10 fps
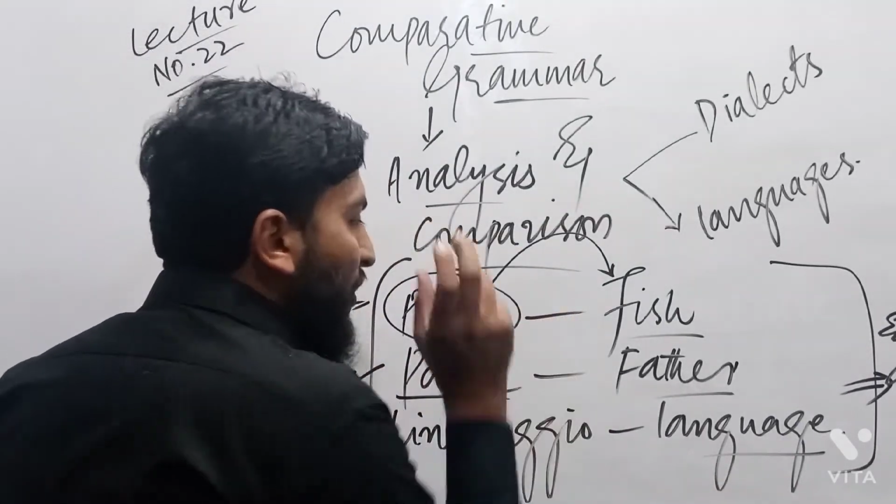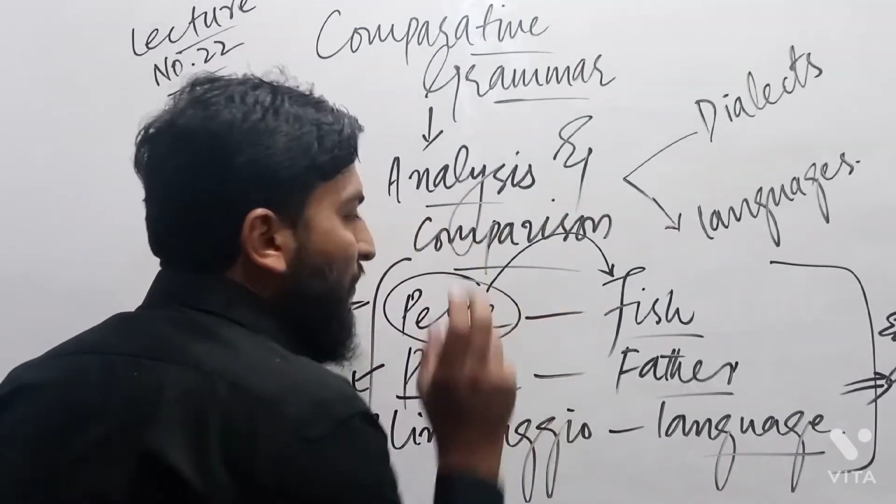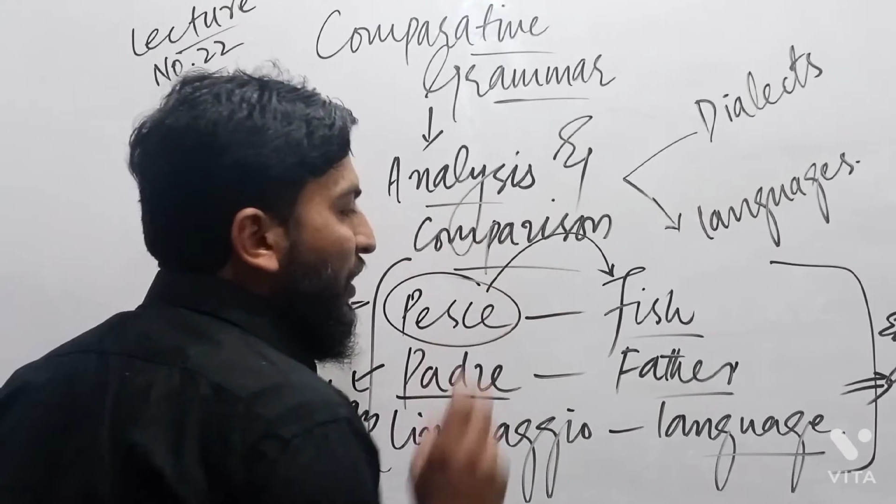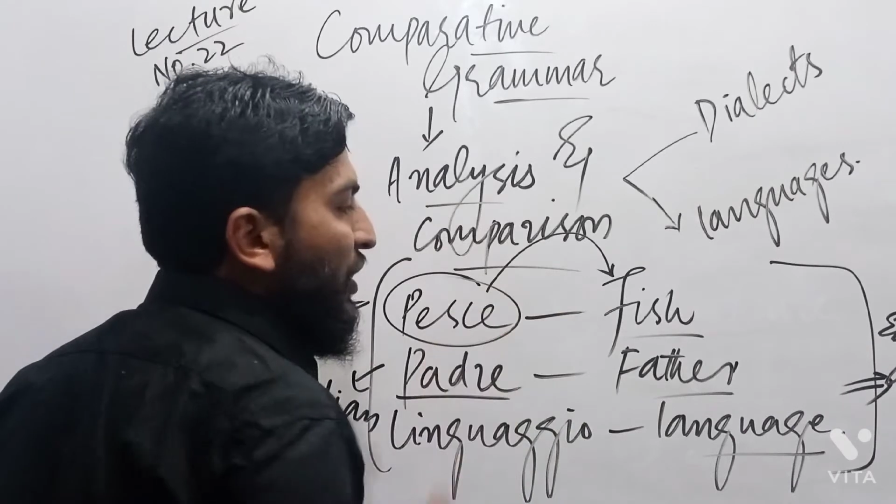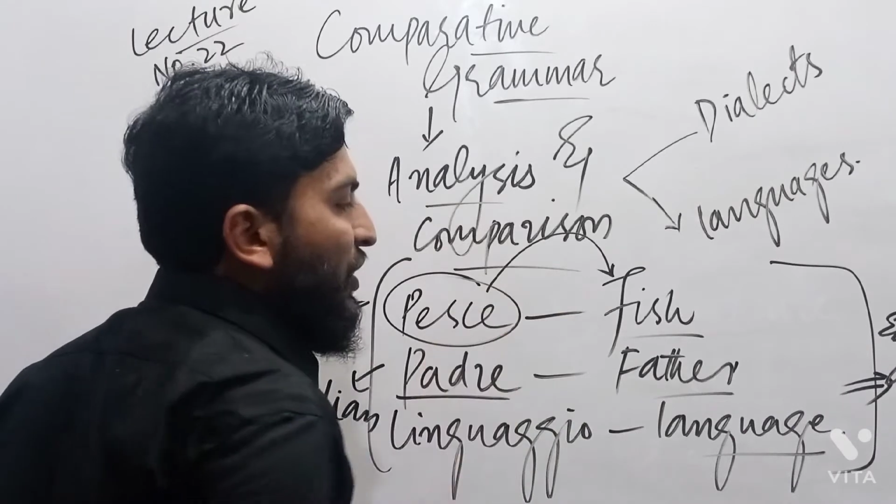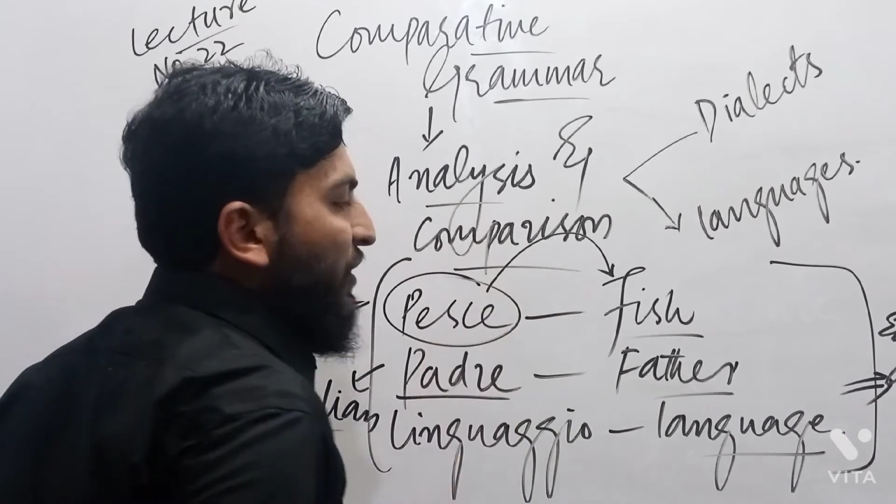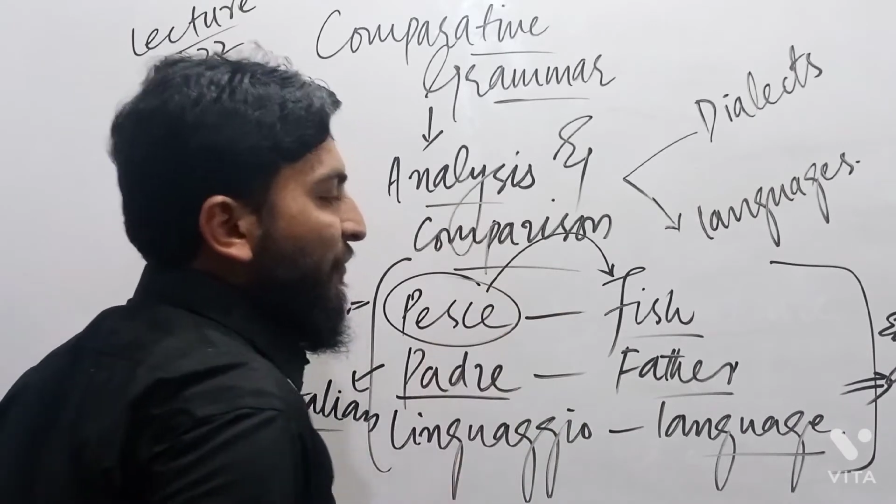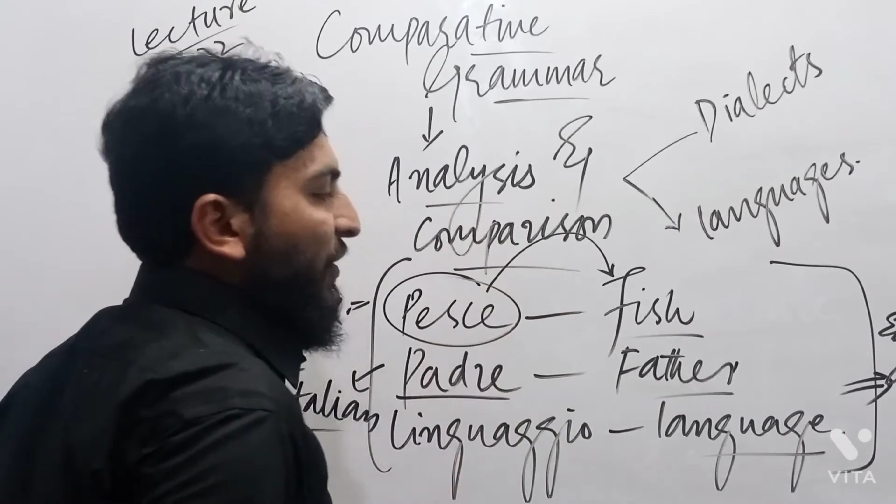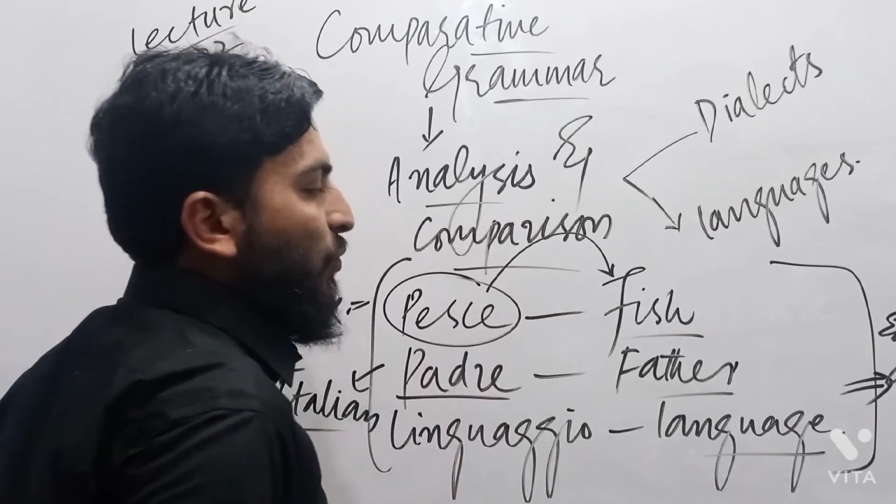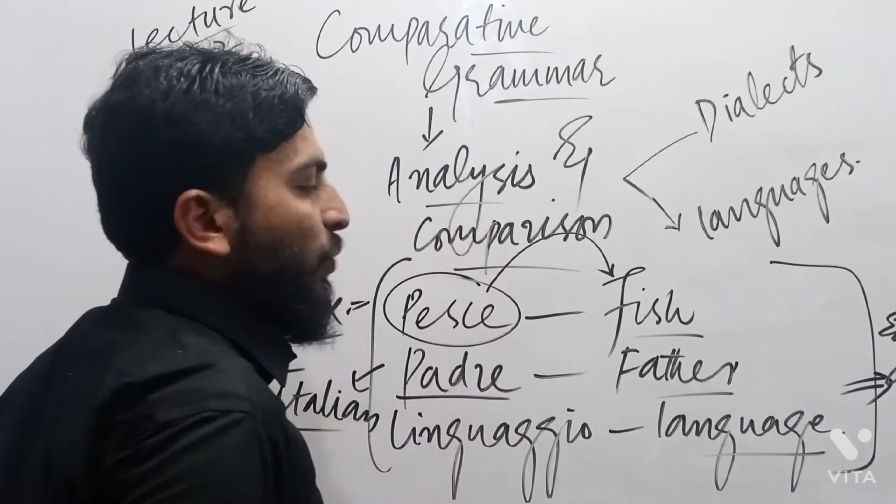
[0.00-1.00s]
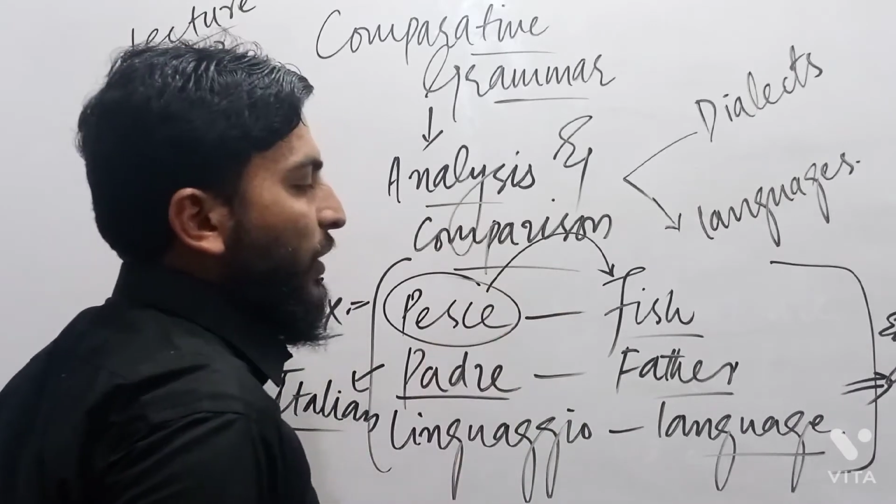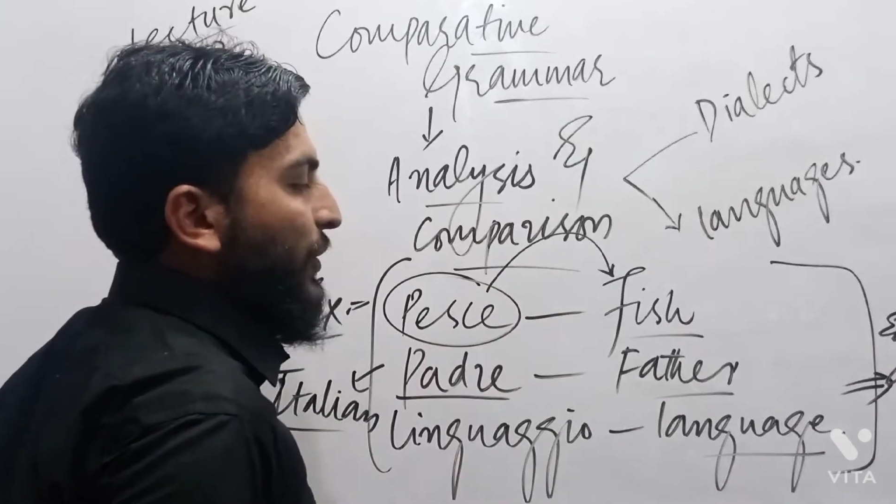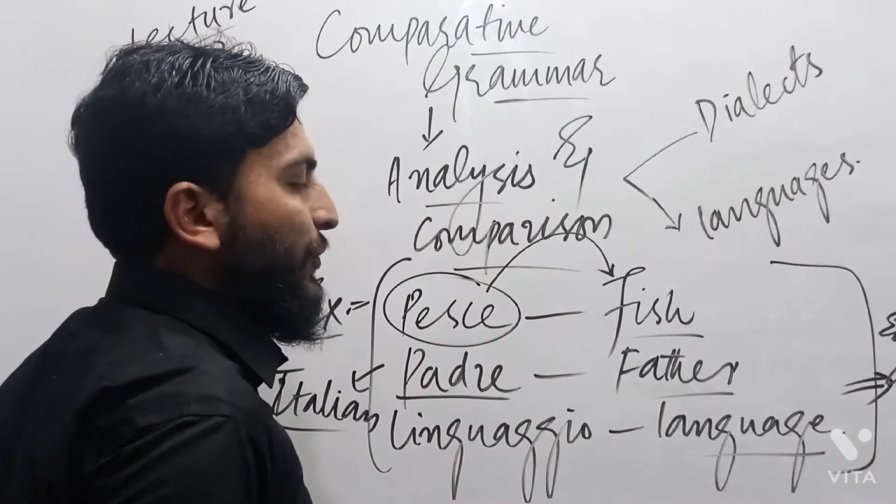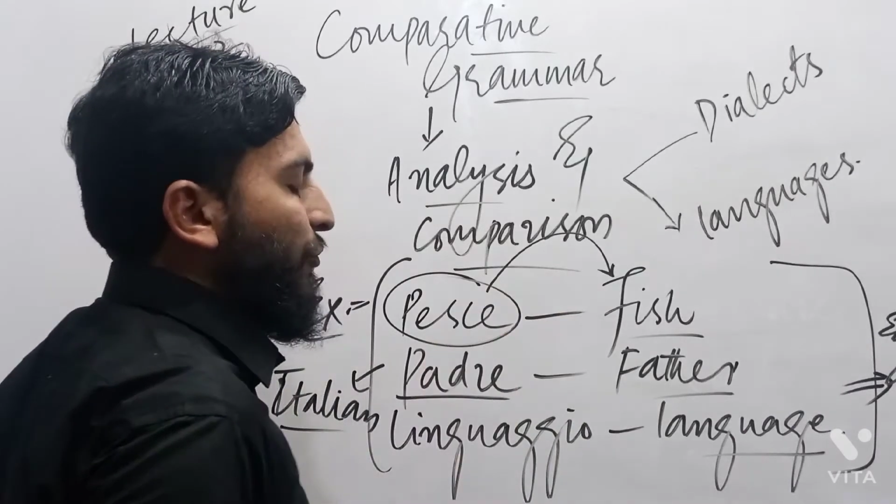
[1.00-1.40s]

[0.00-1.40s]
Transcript: of these different words,